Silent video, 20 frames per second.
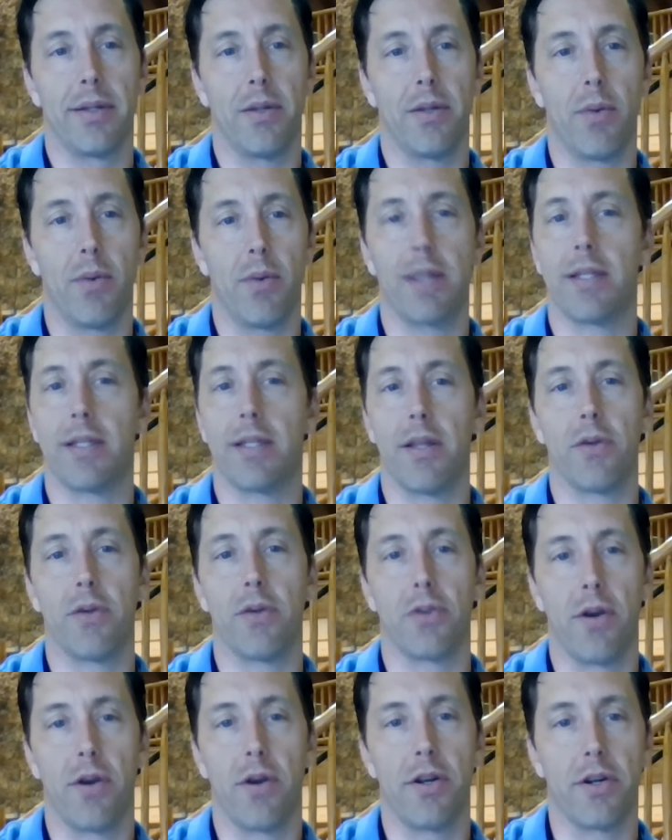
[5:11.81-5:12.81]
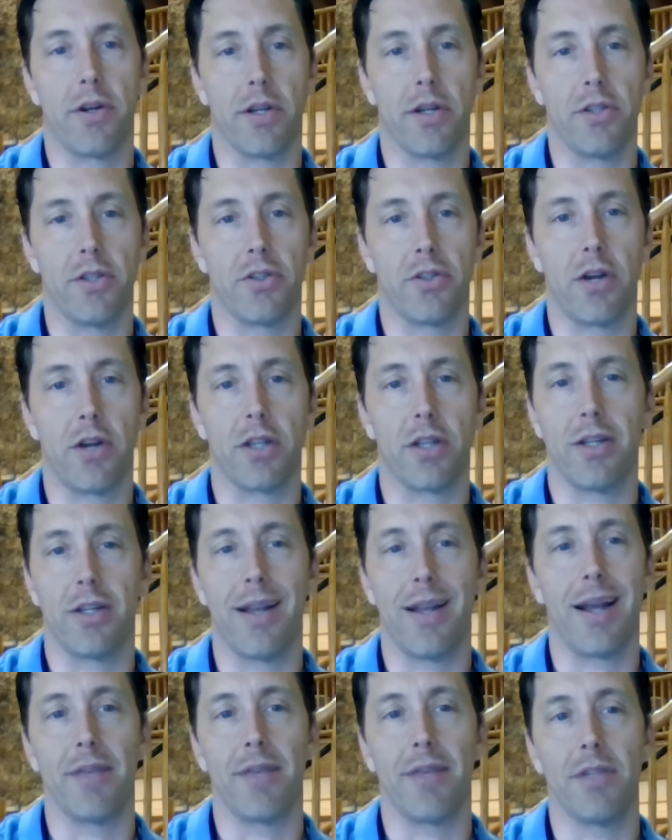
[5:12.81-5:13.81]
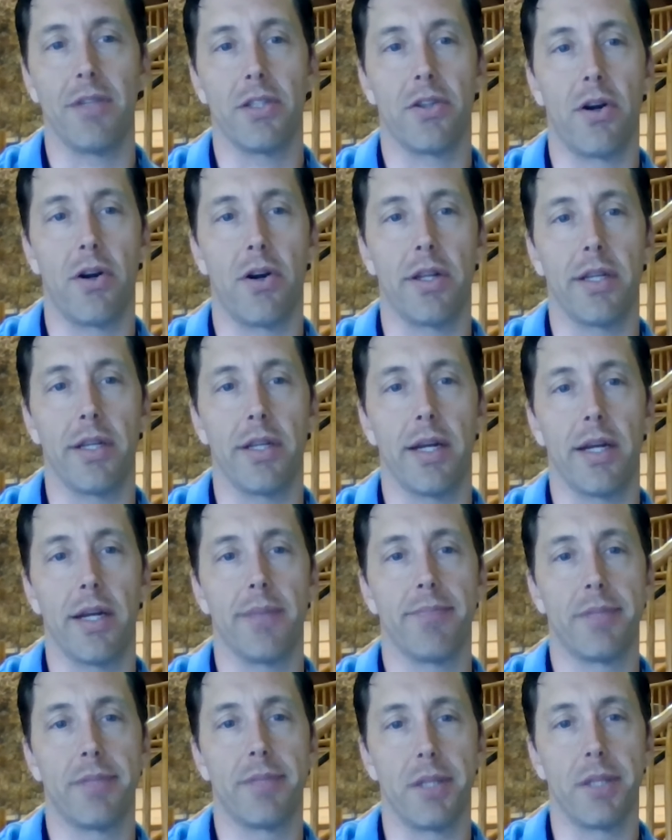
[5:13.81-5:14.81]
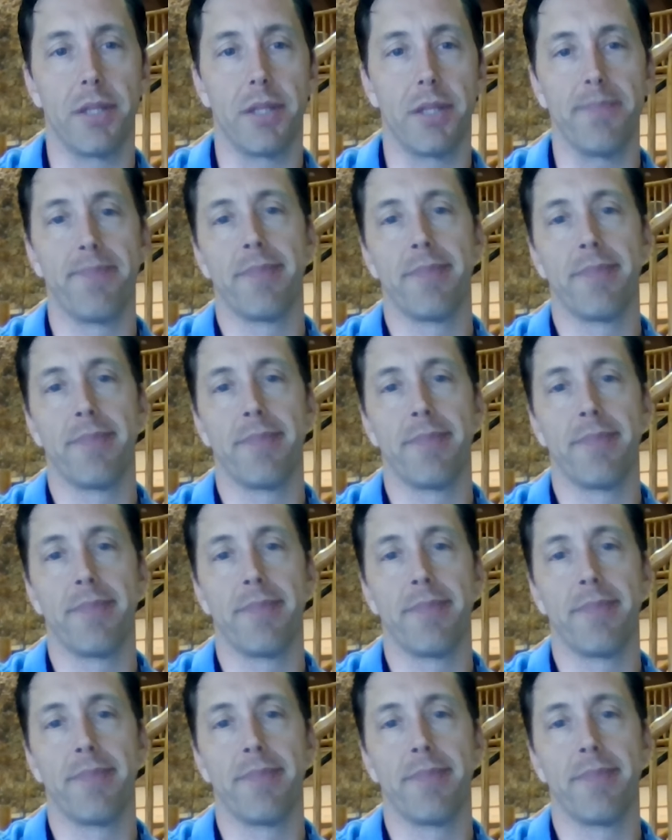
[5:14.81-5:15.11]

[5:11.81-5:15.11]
The rest of those are under construction, not even started yet. So